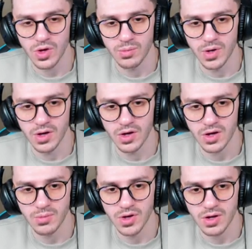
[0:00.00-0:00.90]
Come
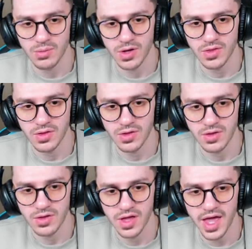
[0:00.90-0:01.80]
on, come on, come on.
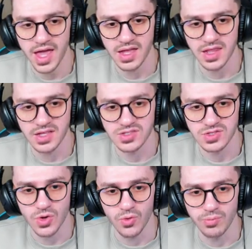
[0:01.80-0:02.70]
Hey, let's go,